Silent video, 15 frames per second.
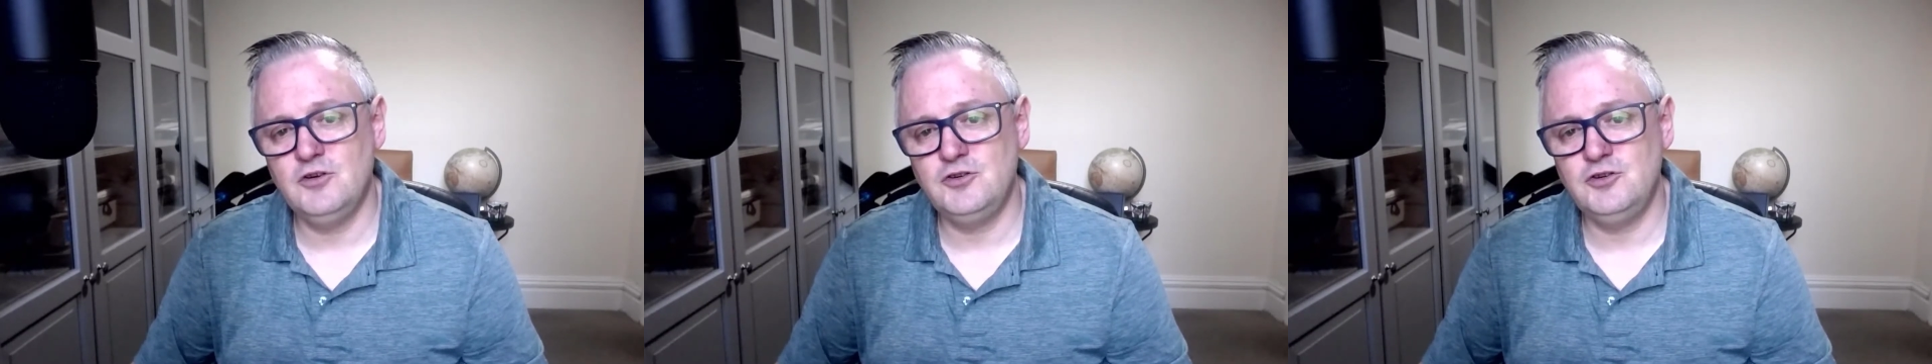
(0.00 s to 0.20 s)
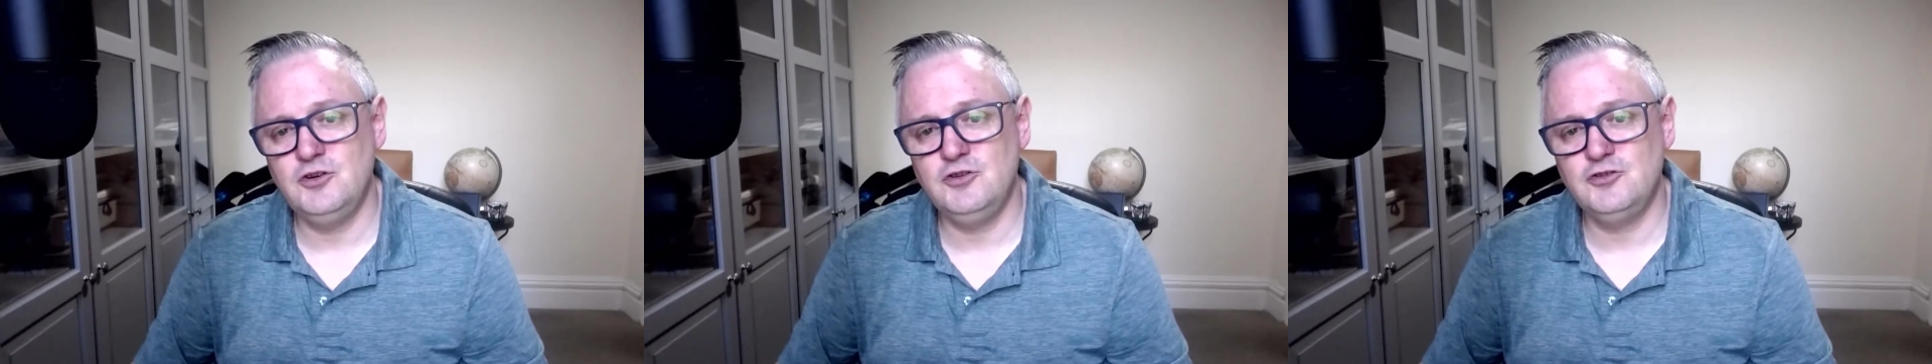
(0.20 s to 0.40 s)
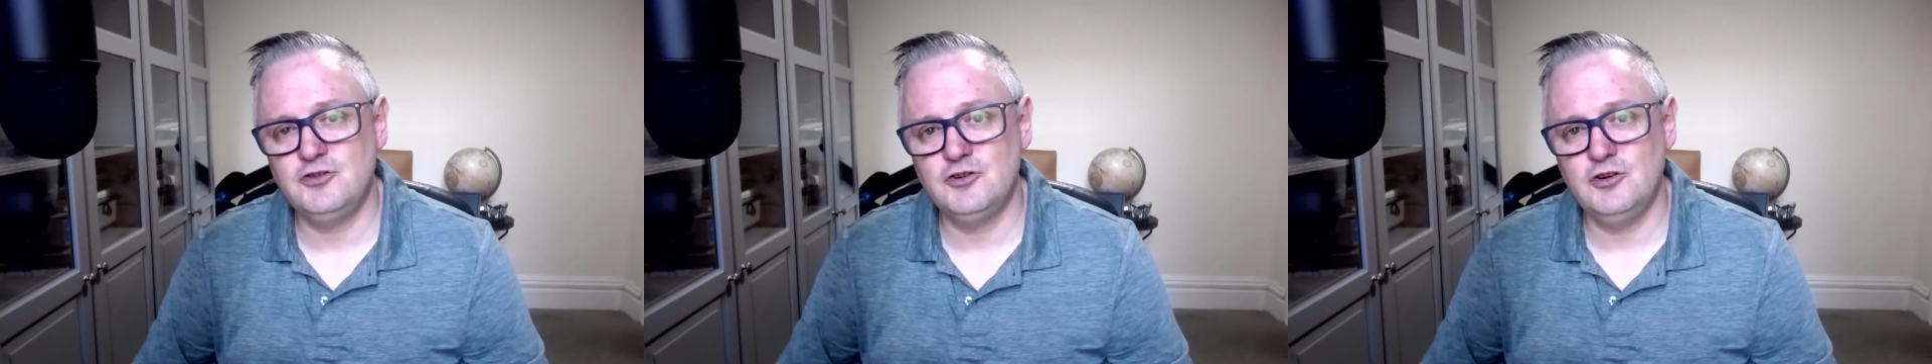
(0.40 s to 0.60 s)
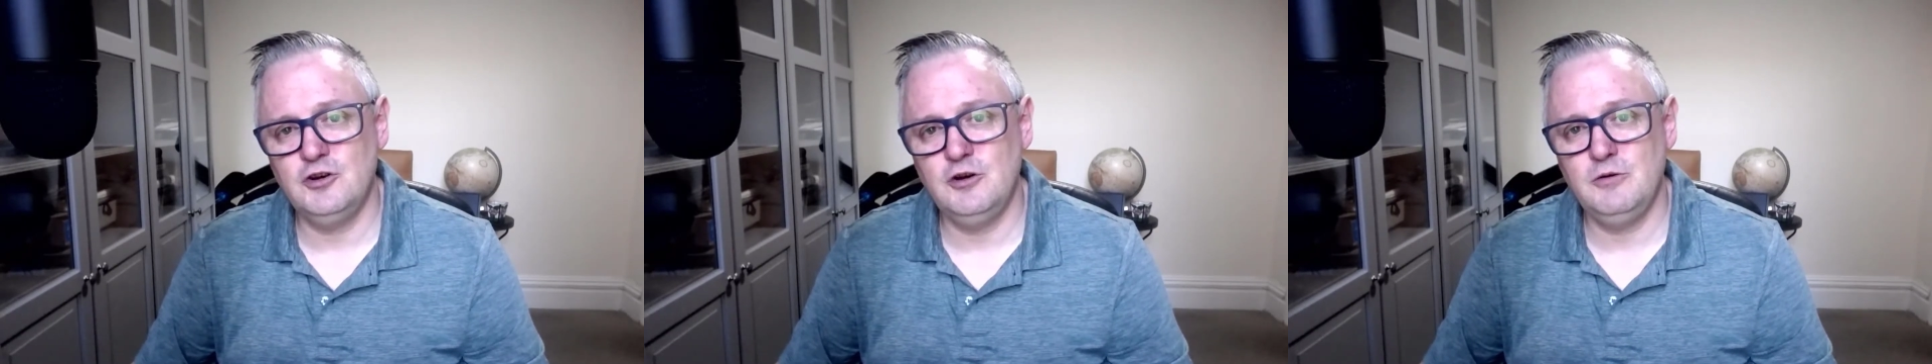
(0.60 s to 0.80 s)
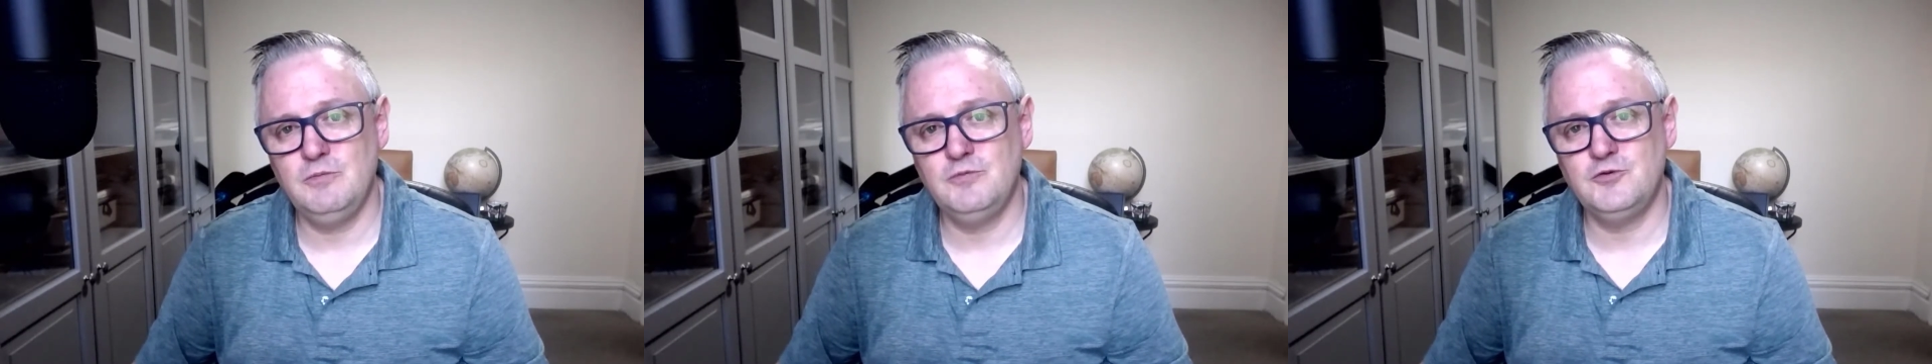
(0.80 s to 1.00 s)

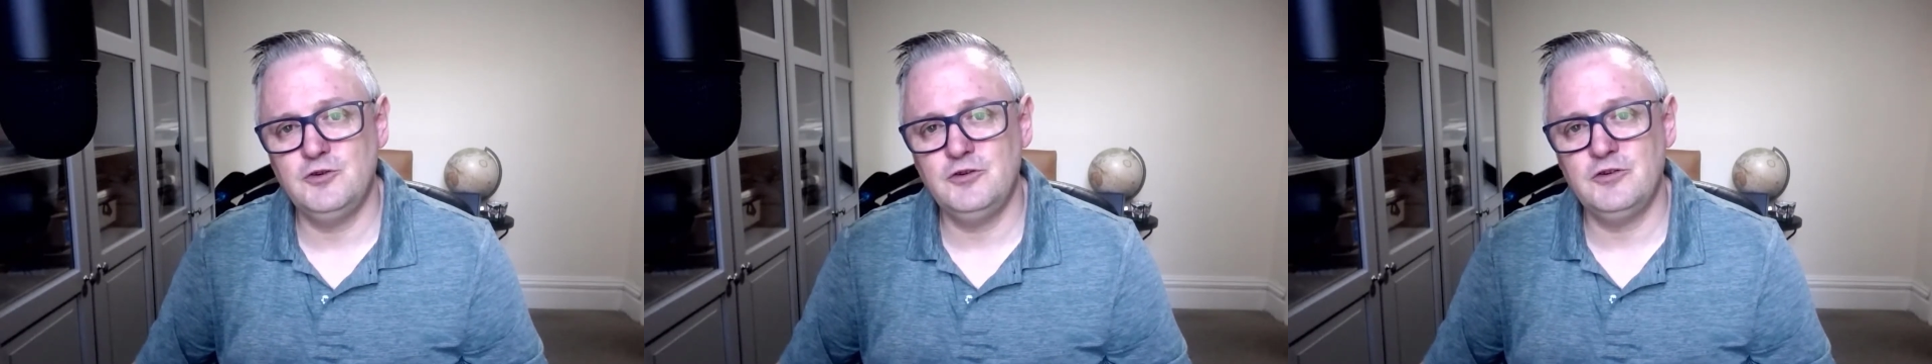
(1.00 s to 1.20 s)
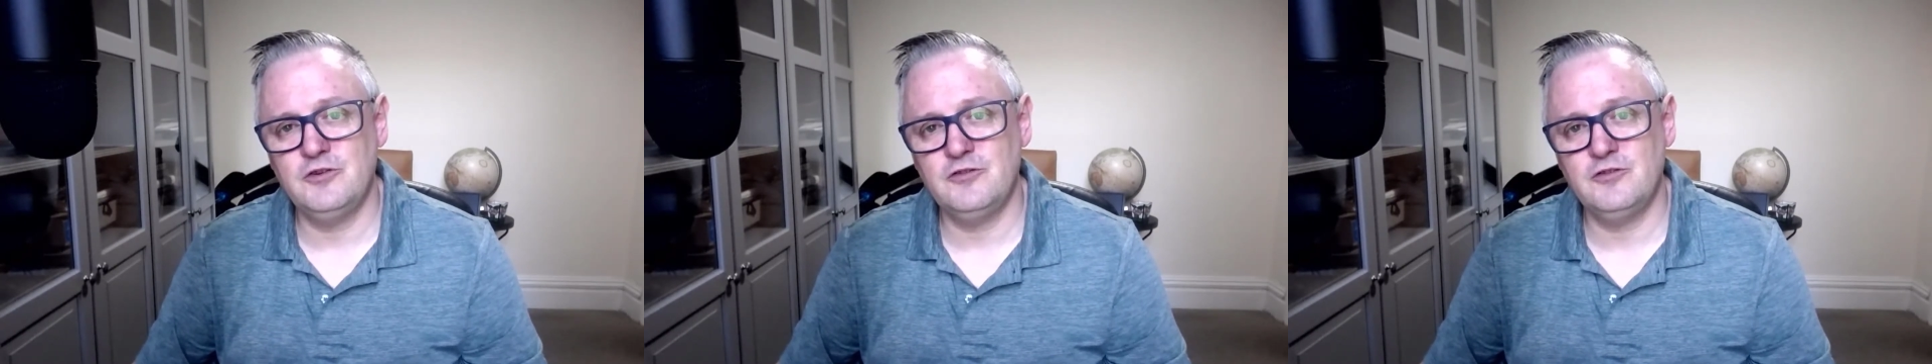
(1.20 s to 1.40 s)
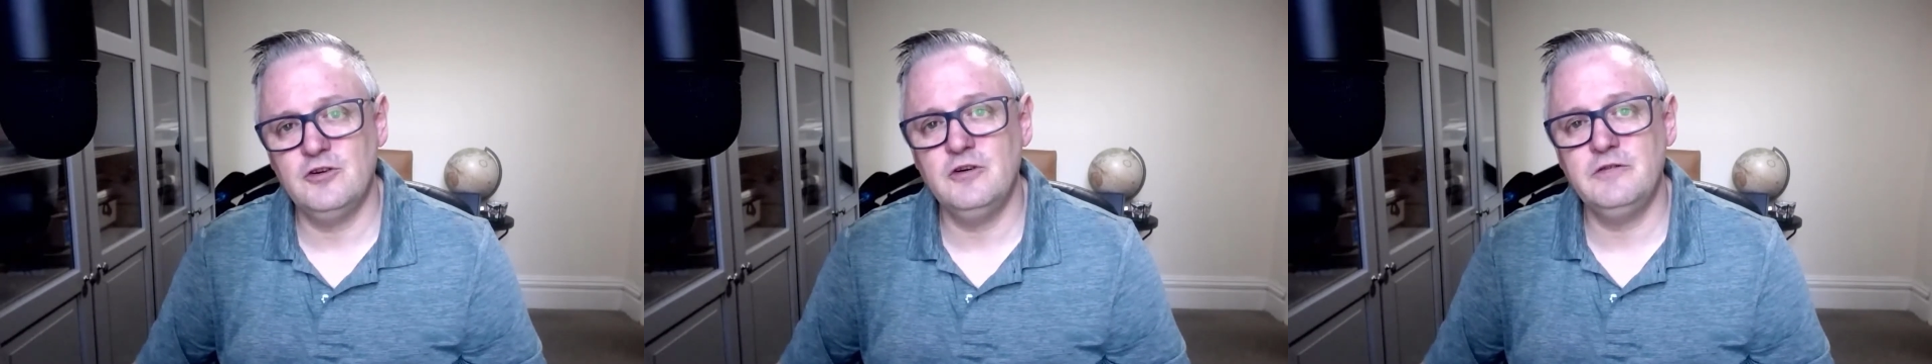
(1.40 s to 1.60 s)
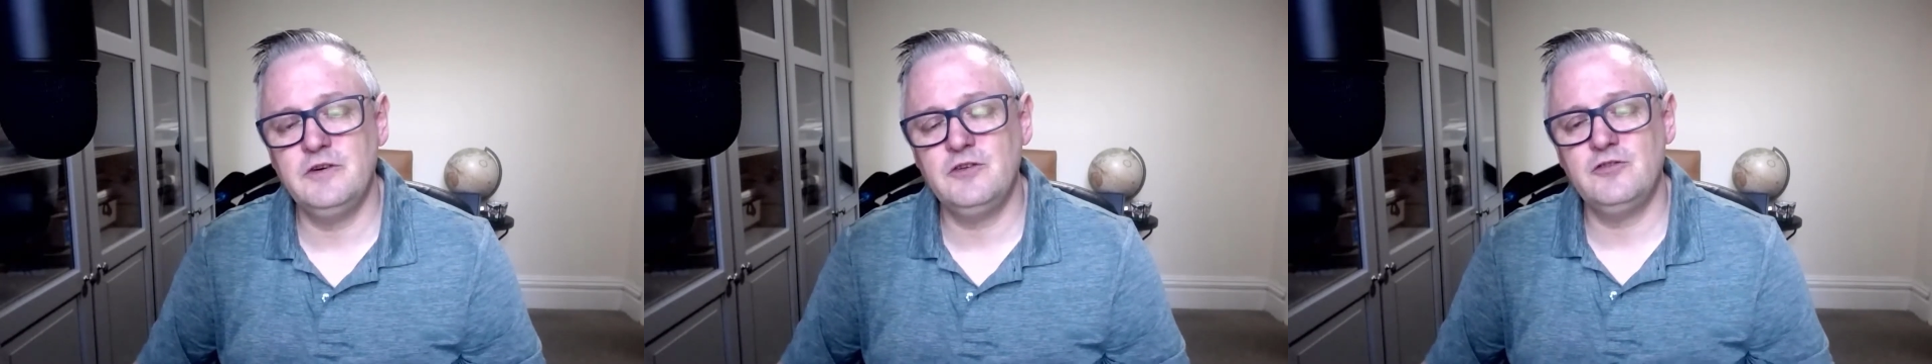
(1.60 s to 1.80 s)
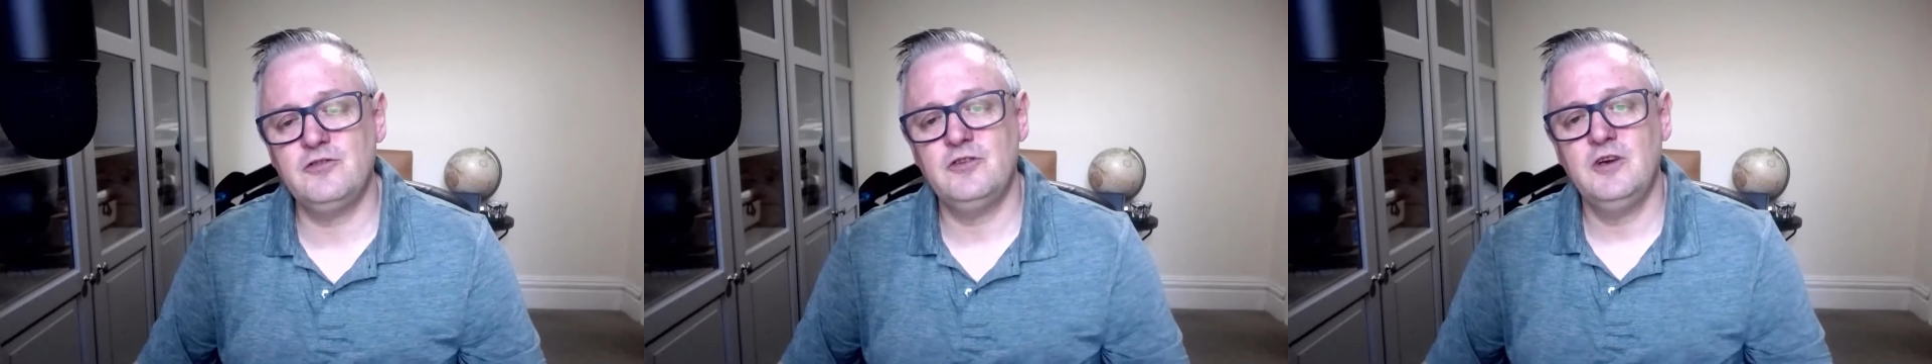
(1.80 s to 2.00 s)
YouTube during the
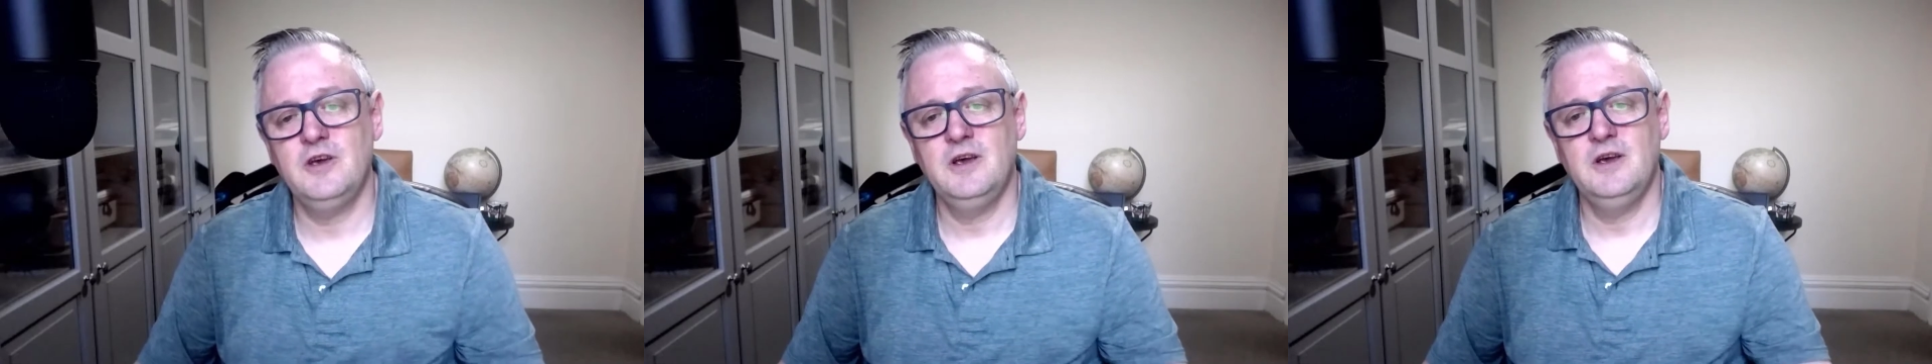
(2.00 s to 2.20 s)
service,